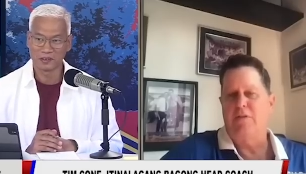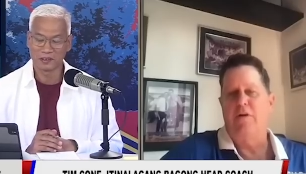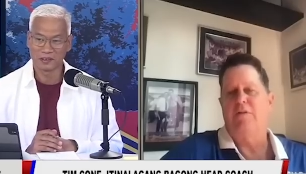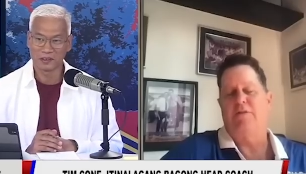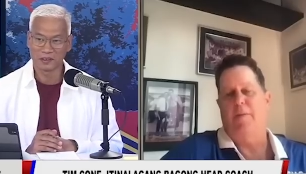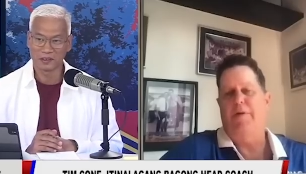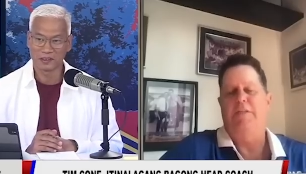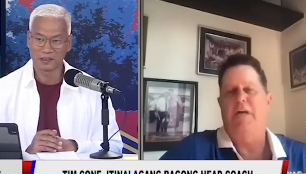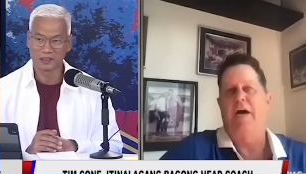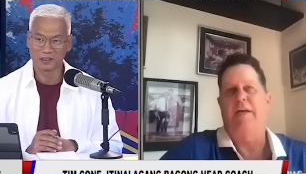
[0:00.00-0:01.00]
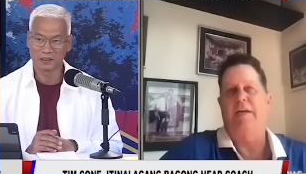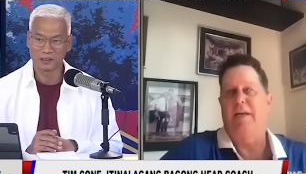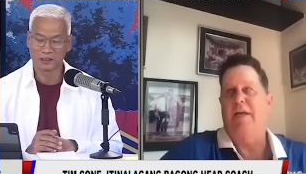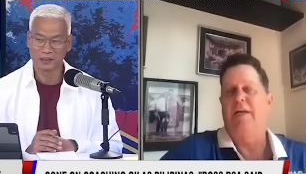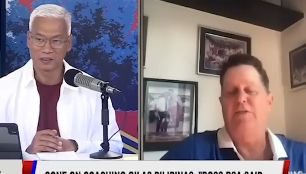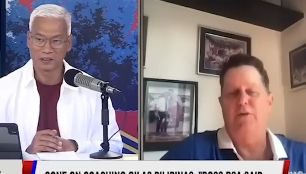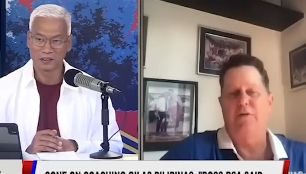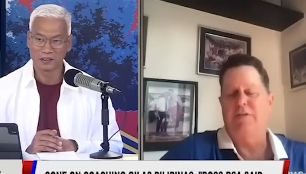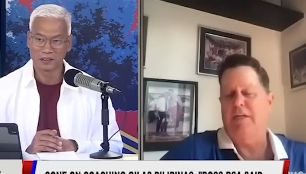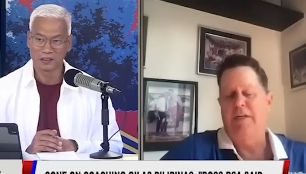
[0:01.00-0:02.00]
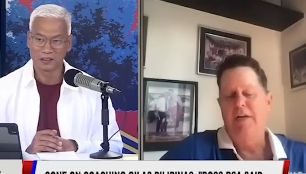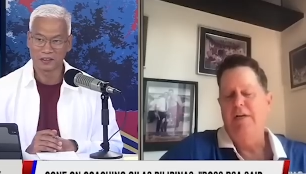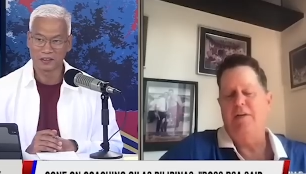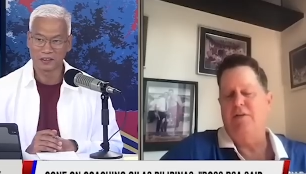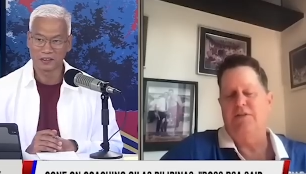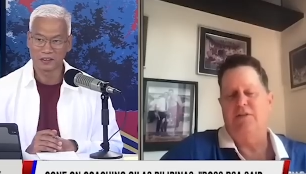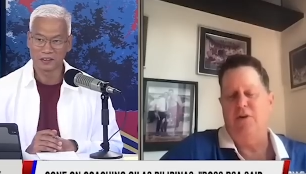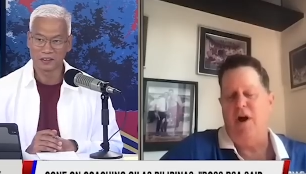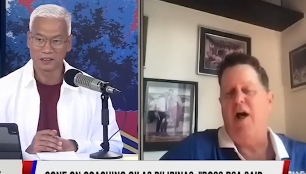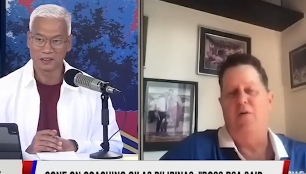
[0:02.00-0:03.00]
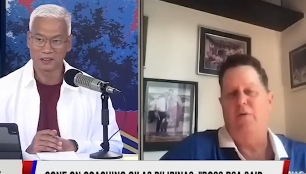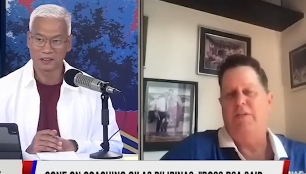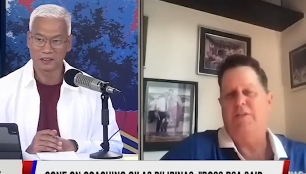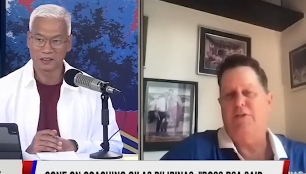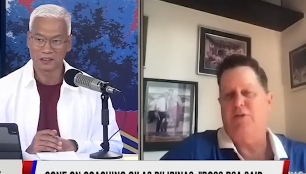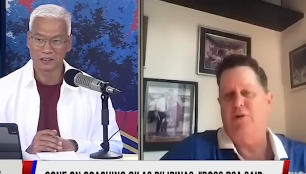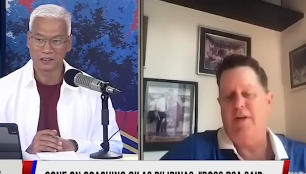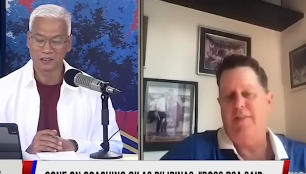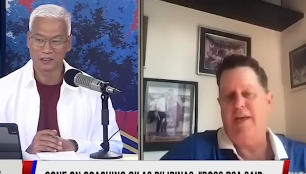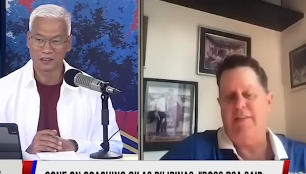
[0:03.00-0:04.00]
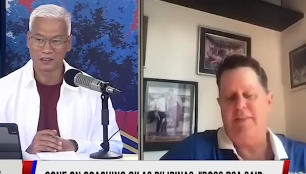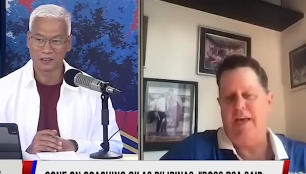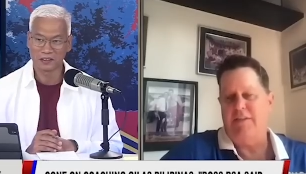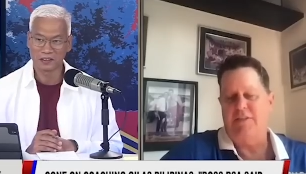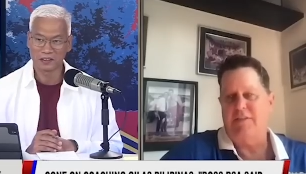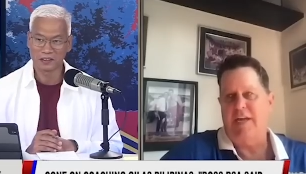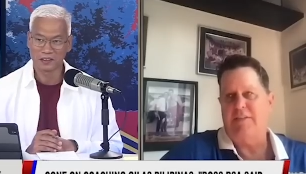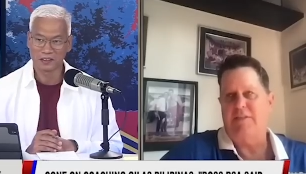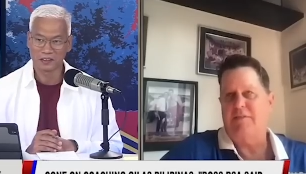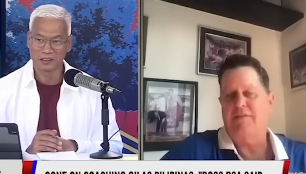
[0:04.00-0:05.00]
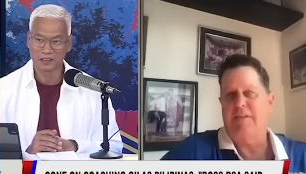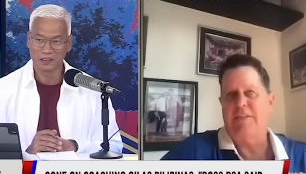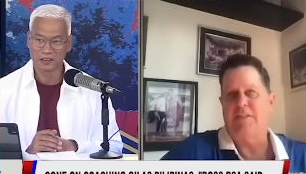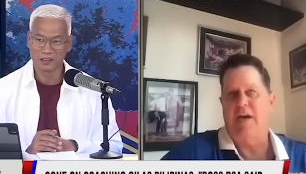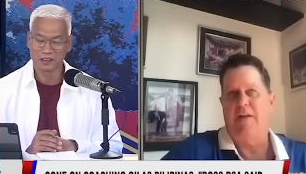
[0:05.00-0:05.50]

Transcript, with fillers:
Speaker 1: somebody's not going to get injured or something. There's you're always concerned. That that that's that's that's not